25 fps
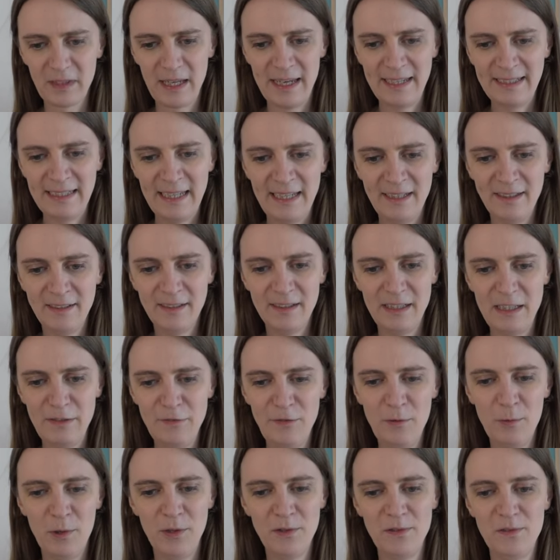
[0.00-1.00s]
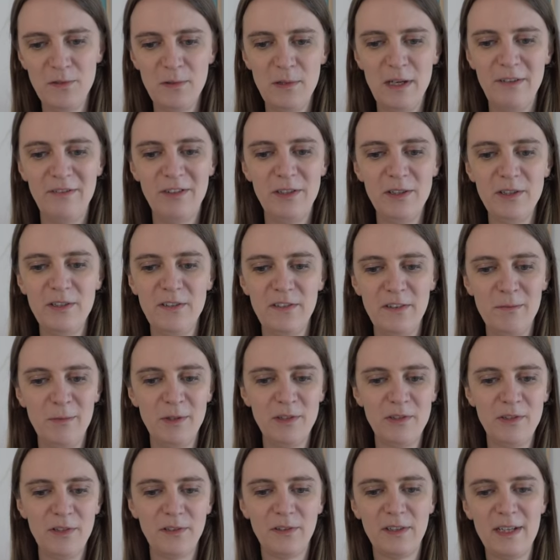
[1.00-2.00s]
Again, if you want to avoid
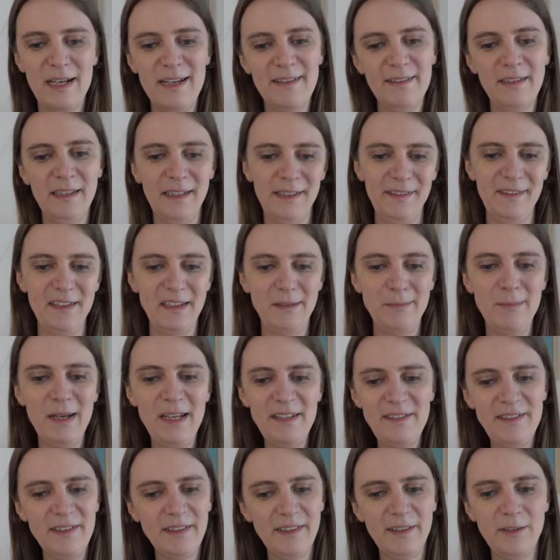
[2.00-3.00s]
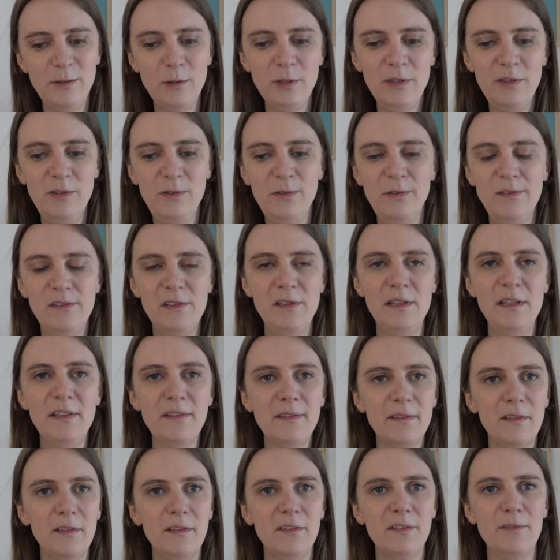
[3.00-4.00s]
someone just casting detect magic, you can use the
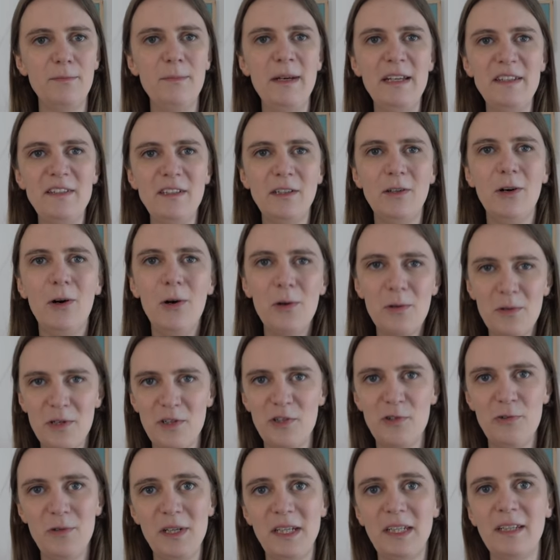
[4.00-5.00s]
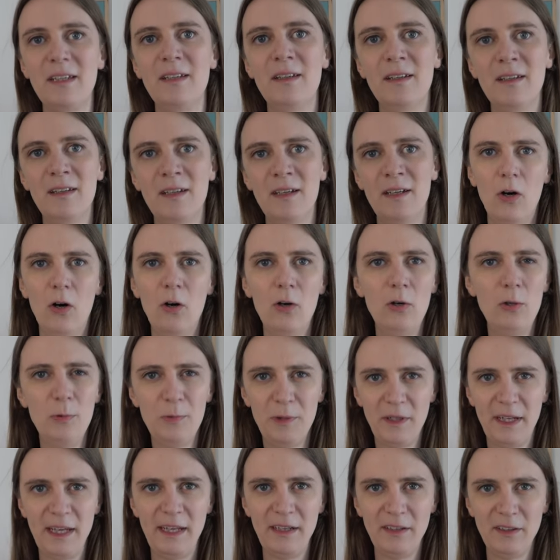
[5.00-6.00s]
Nystul's magic aura trick. Or
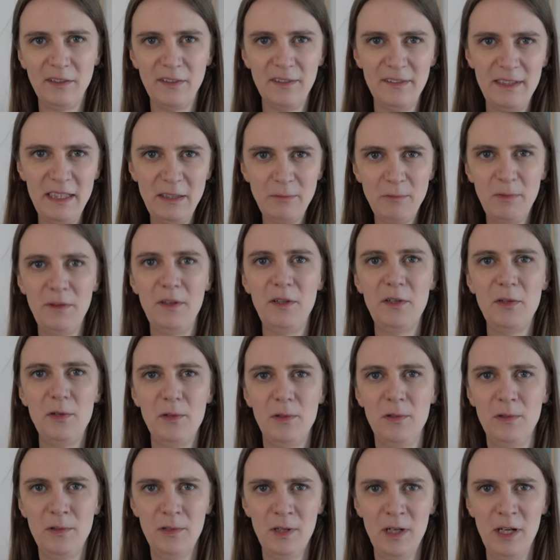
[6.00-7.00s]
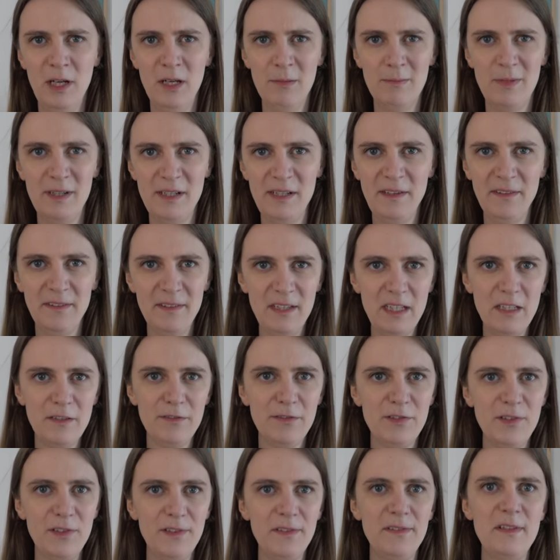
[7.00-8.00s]
we can stick with the door, but instead
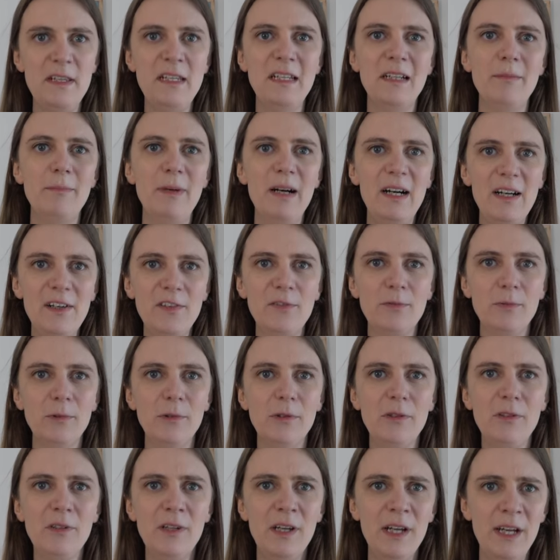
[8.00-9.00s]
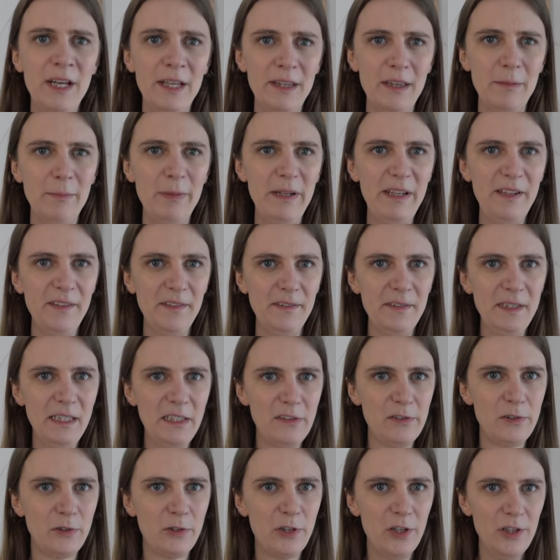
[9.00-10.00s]
of just saying a password, the players
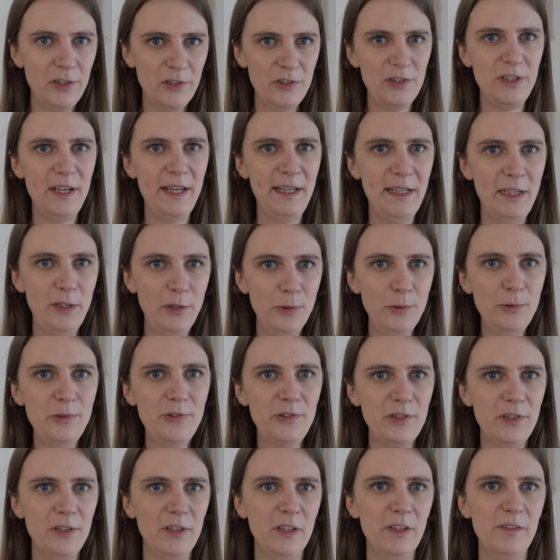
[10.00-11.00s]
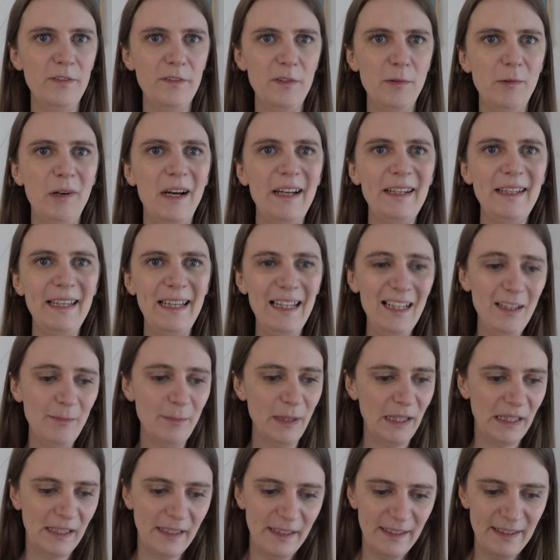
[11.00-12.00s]
need to conjure an illusion of the right
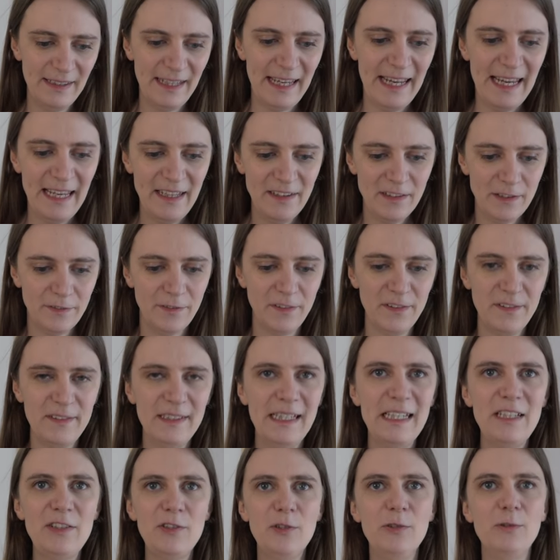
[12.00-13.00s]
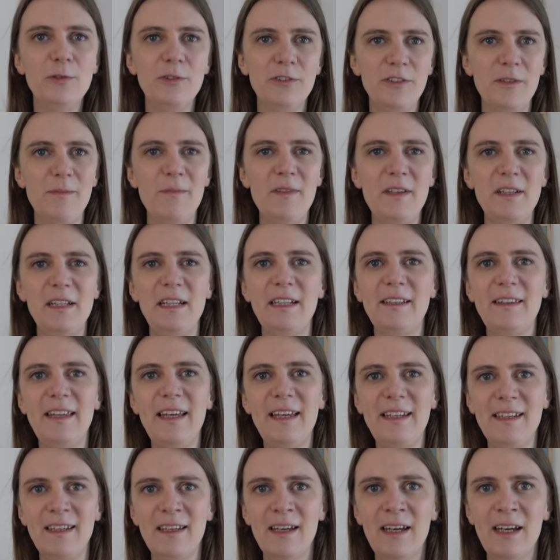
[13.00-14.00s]
element in the hands of a statue or something like
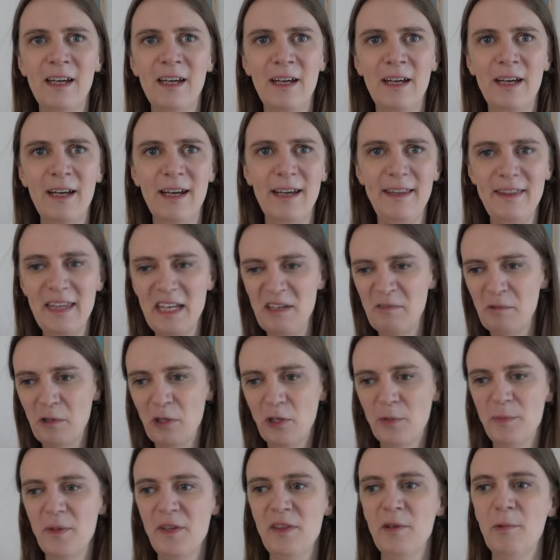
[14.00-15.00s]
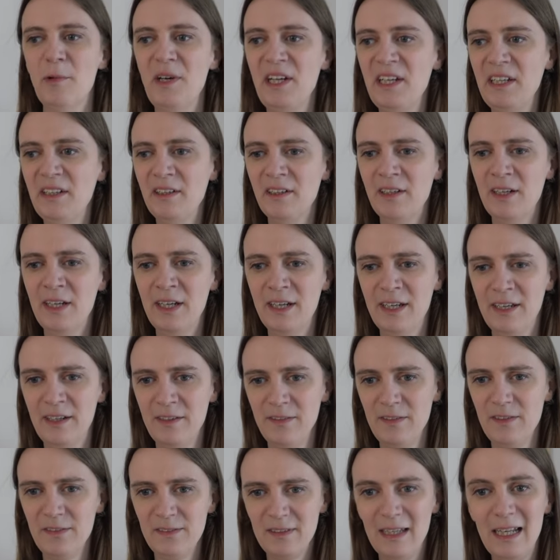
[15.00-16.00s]
that. And that will open the way.
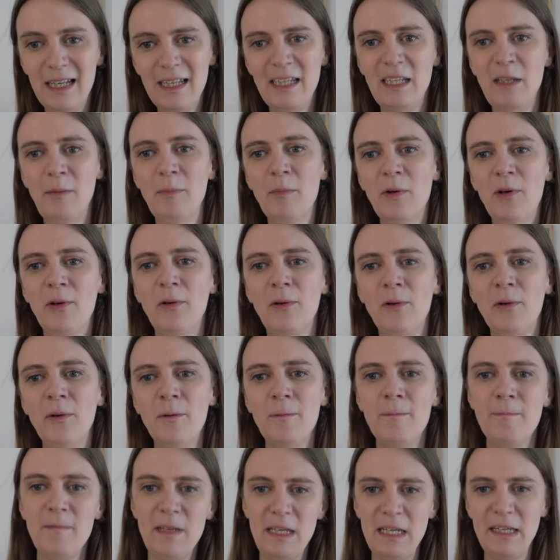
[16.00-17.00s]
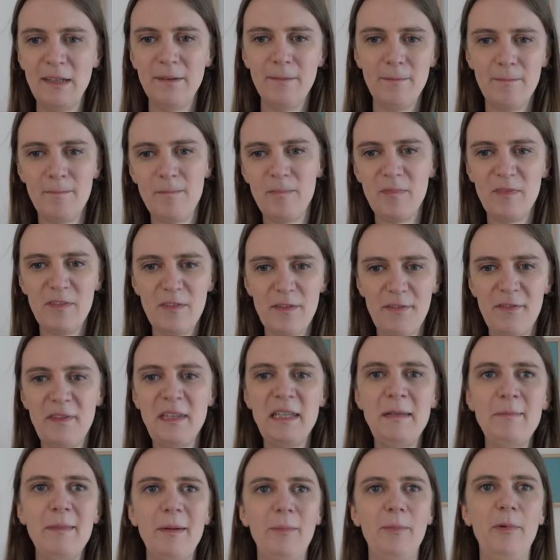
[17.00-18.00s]
Just a little more
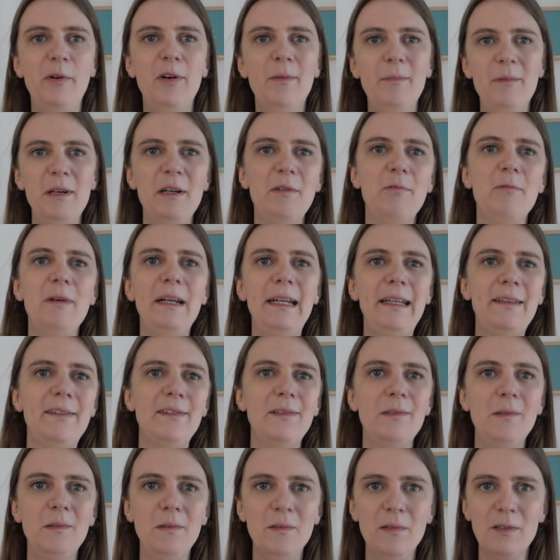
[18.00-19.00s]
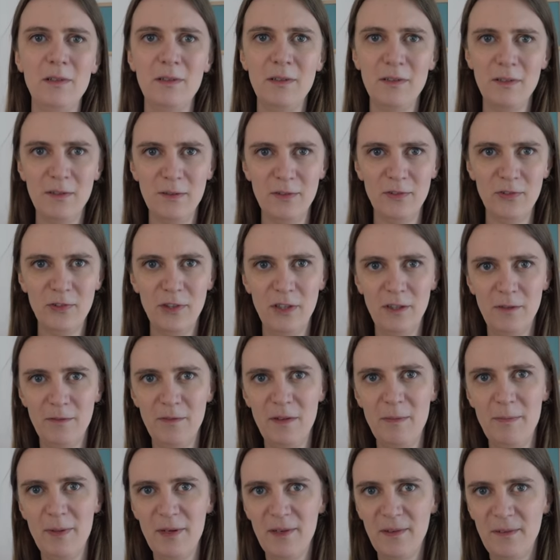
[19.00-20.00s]
theme appropriate way to solve
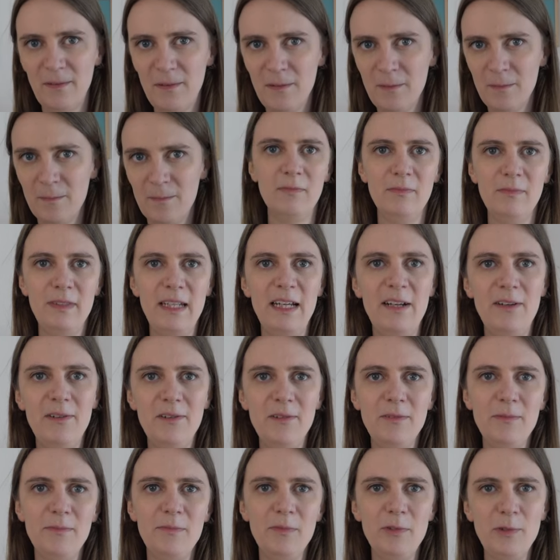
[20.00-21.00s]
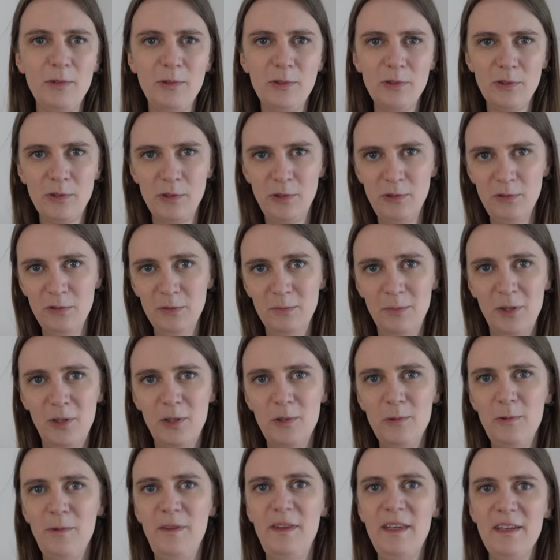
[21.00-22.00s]
the puzzle. Now, you could do
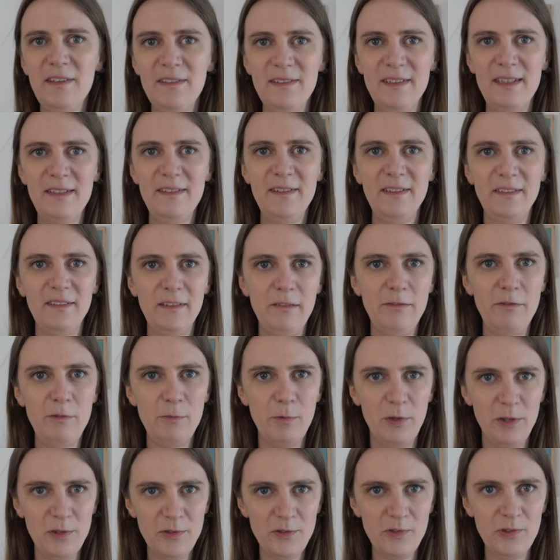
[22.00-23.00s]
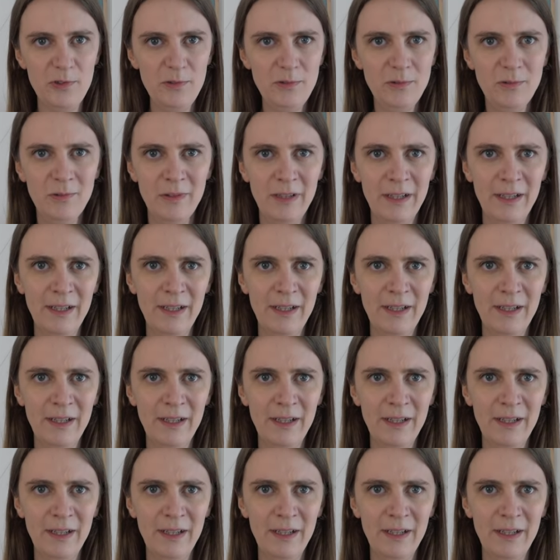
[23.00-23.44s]
more with the aesthetics if you want to.